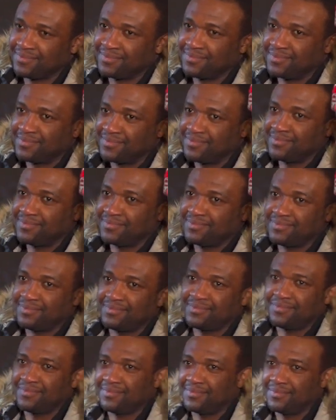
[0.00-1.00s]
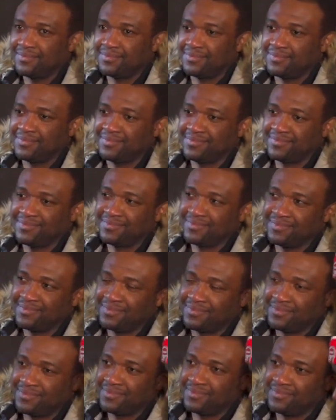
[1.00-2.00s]

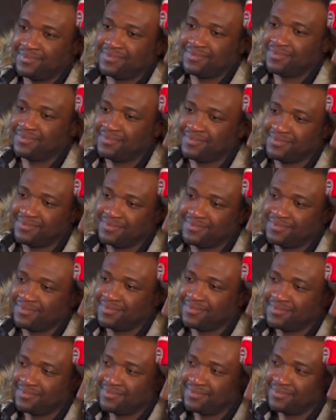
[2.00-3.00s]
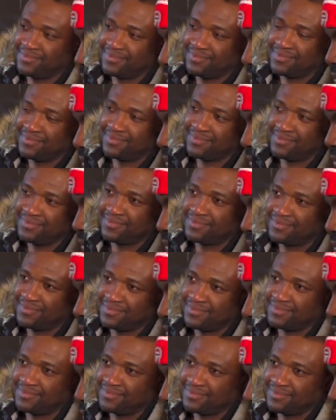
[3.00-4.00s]

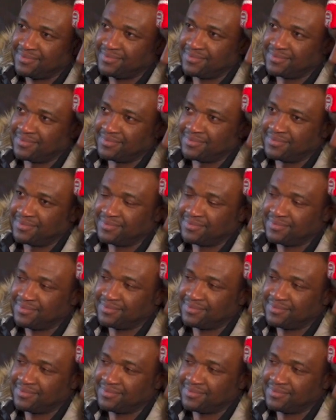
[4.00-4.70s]
The person shown says nothing.